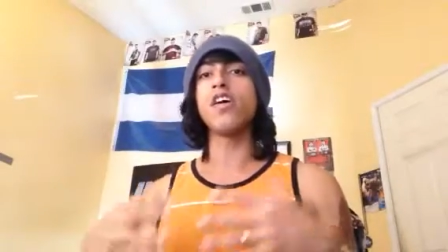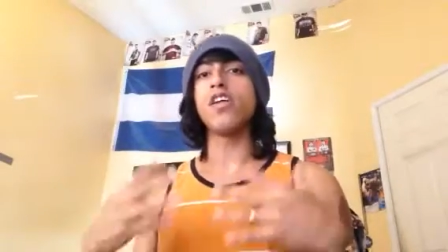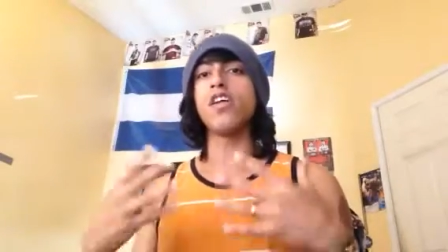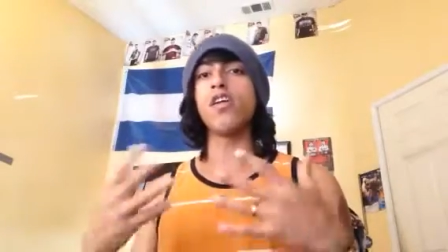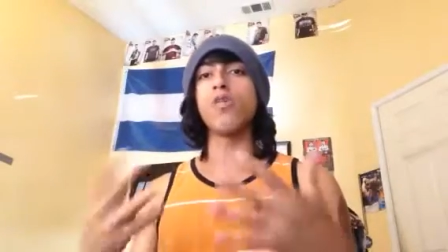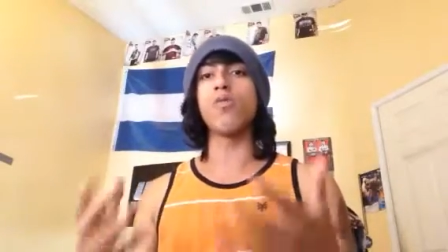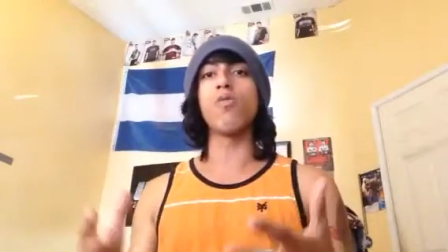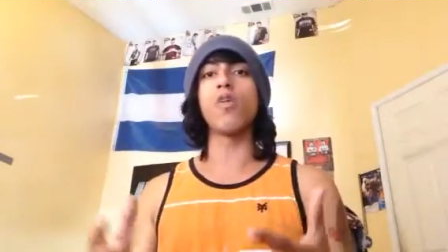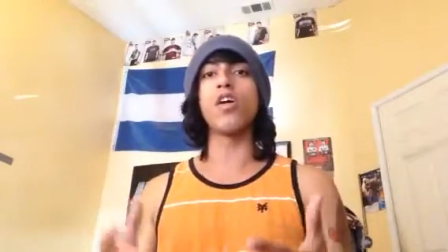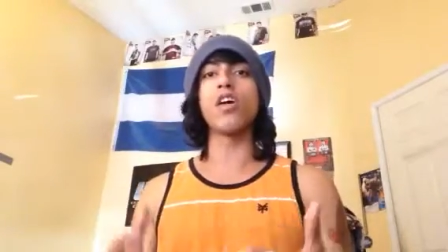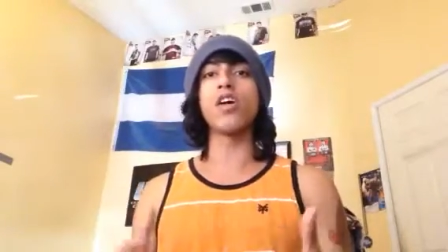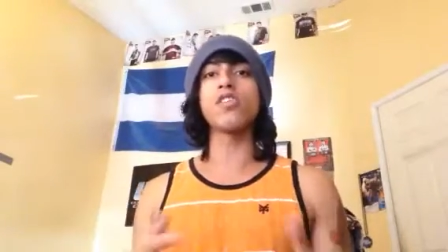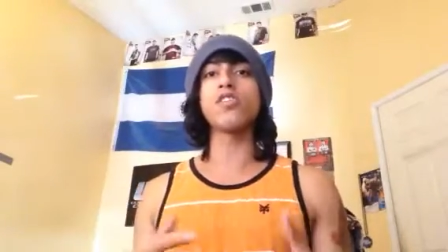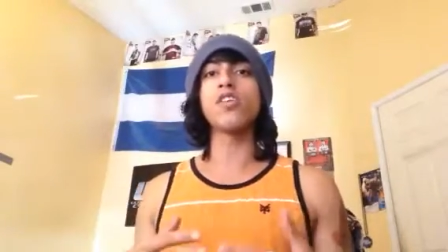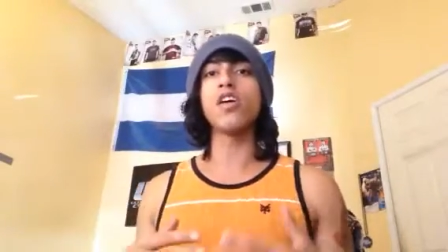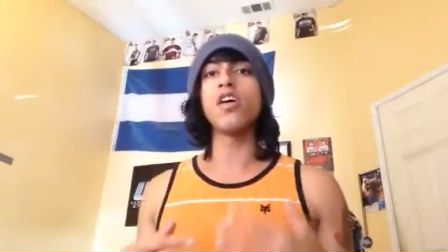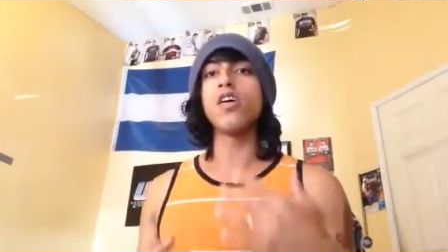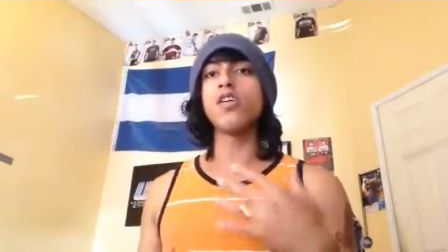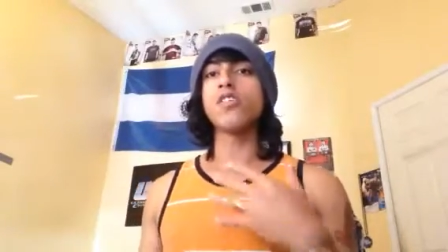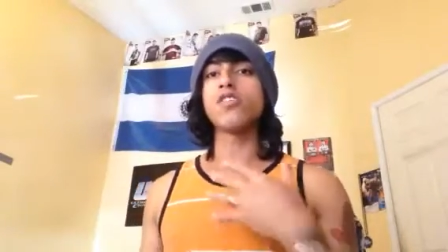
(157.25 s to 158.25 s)
in our
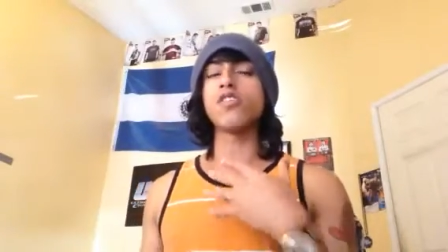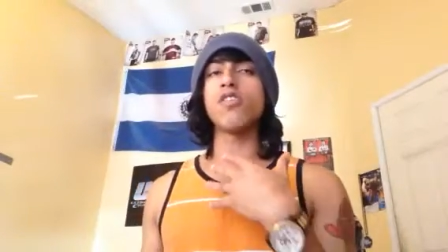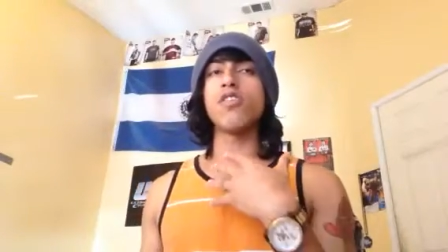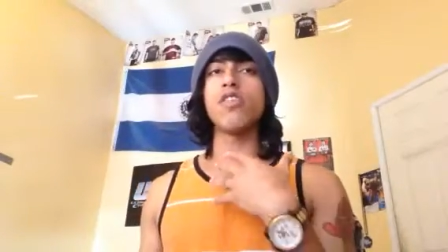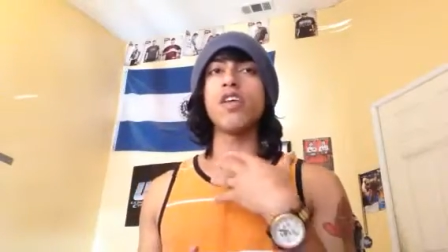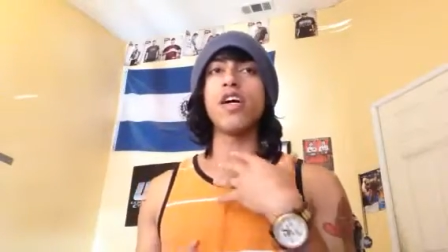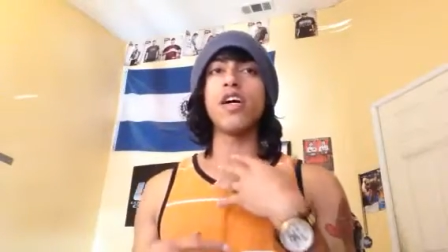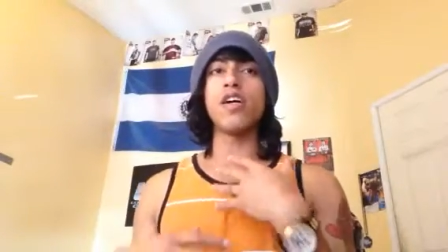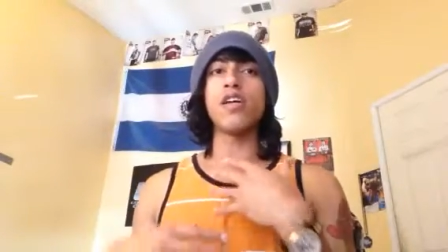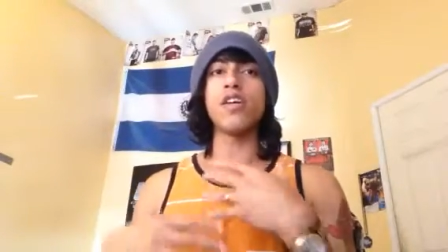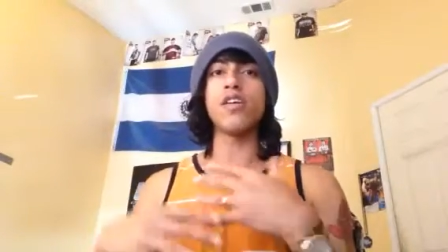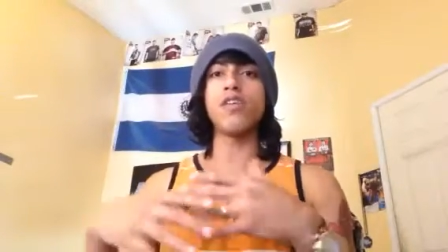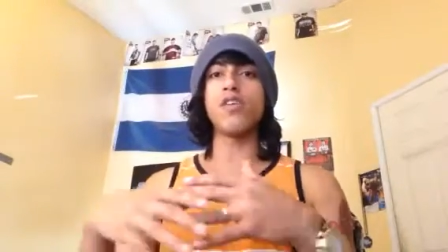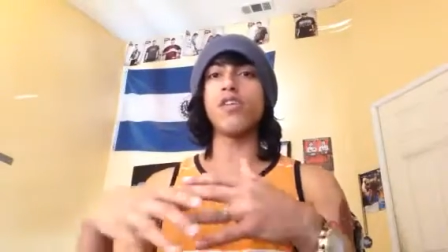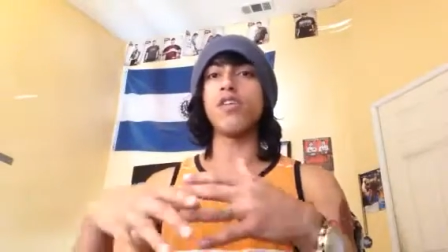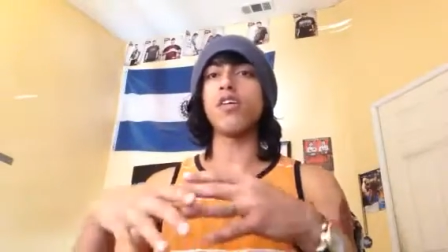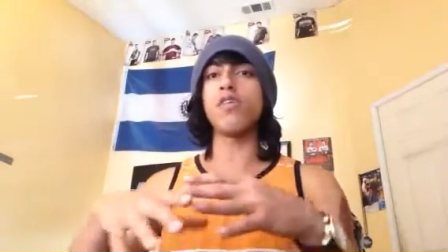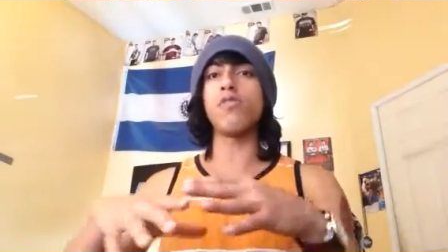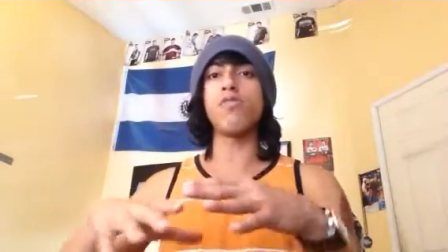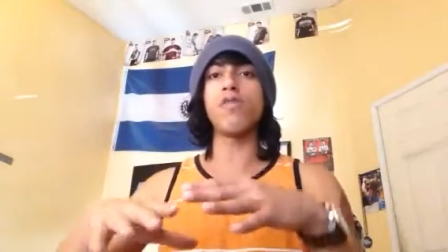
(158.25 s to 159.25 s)
words, so that
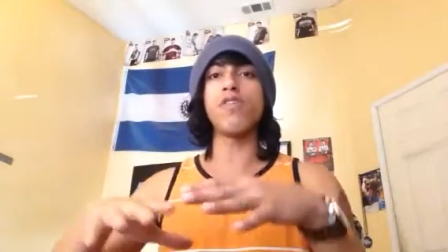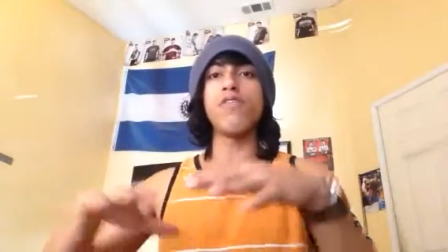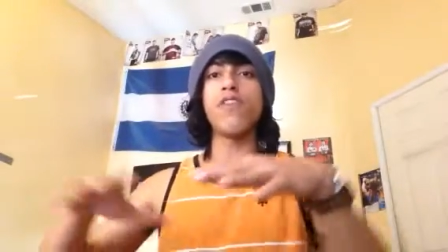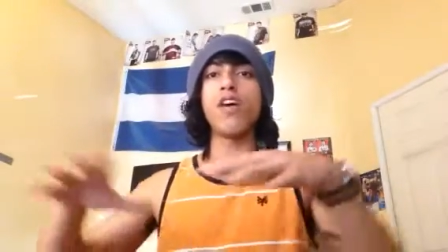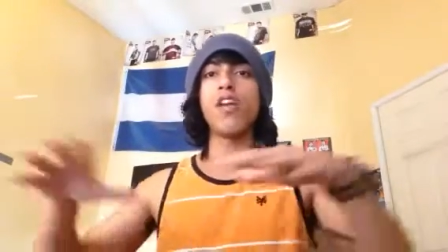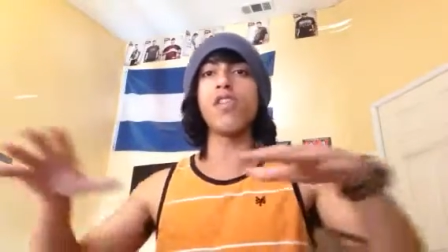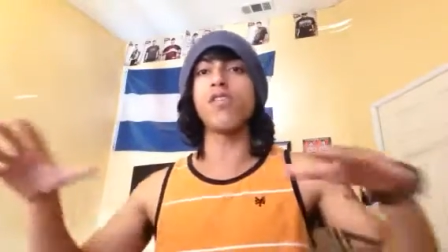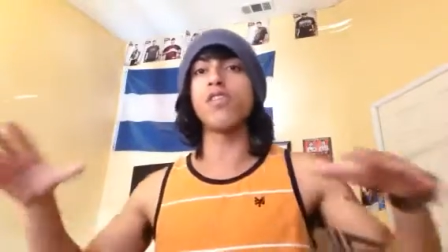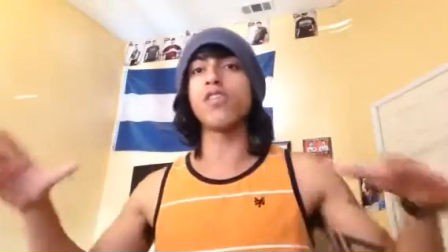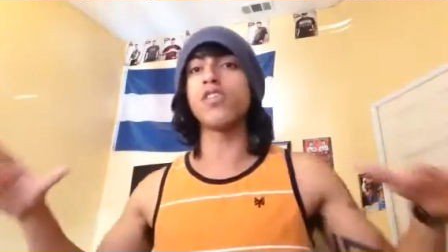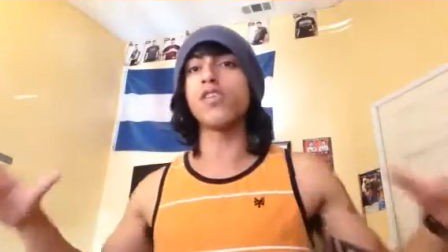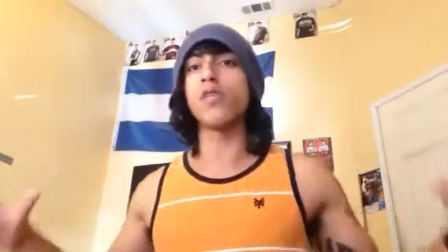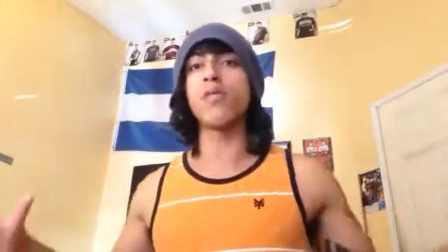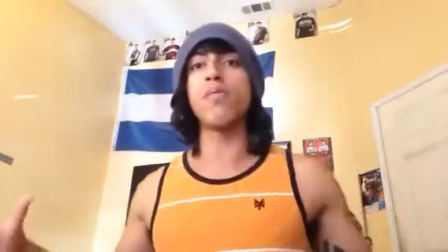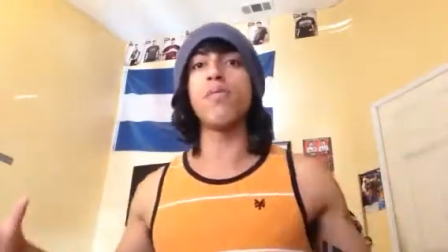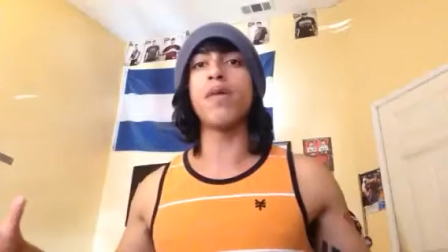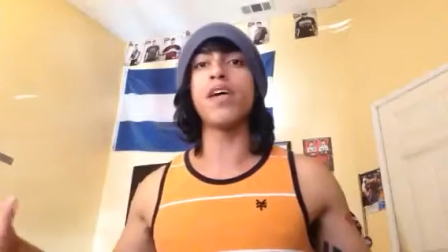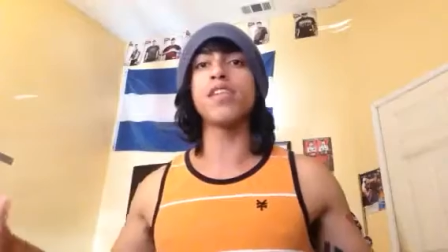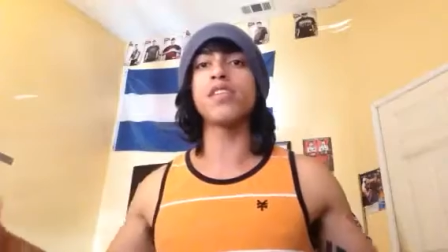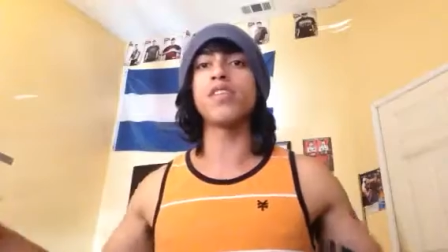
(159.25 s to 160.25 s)
you know we follow the
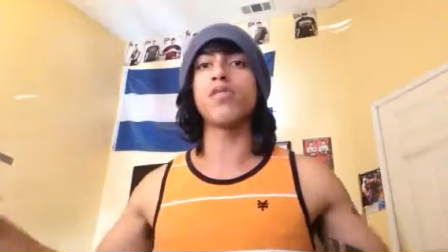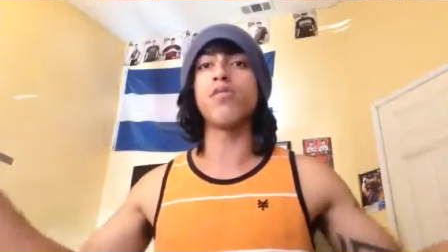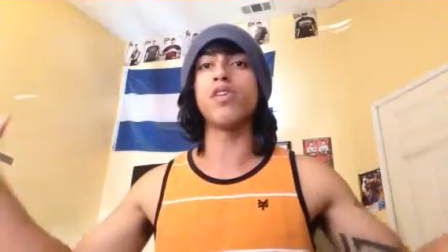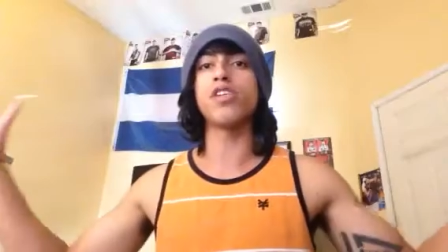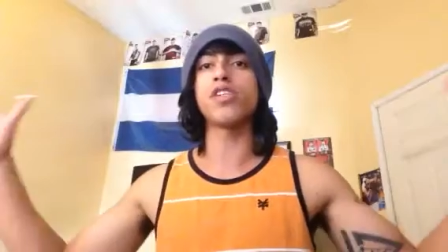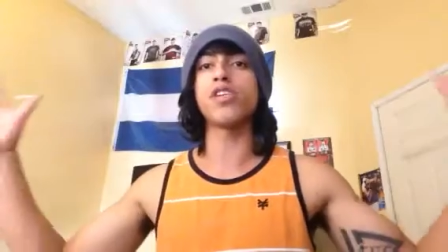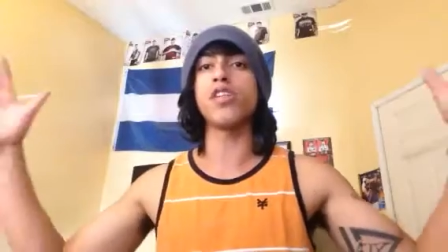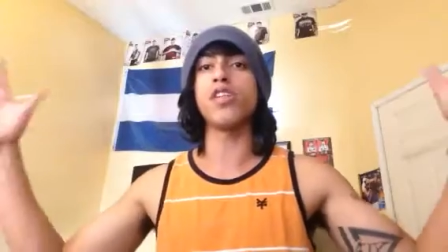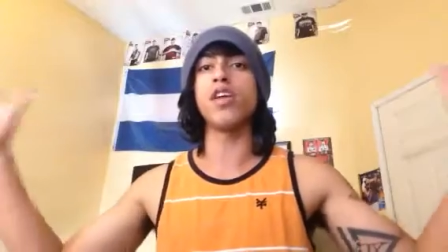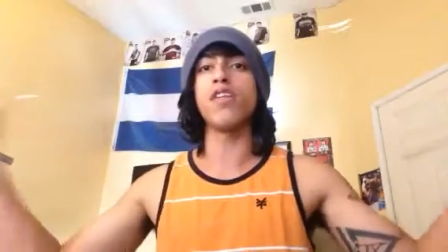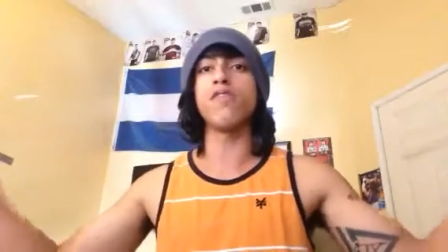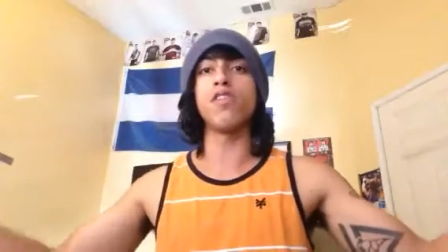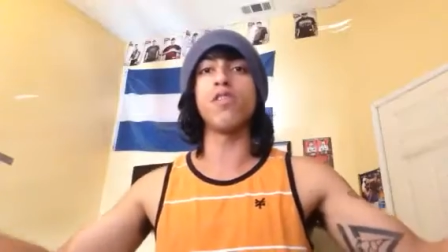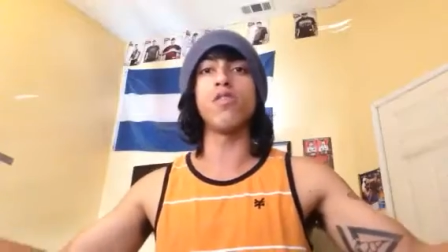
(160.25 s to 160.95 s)
commands that we should love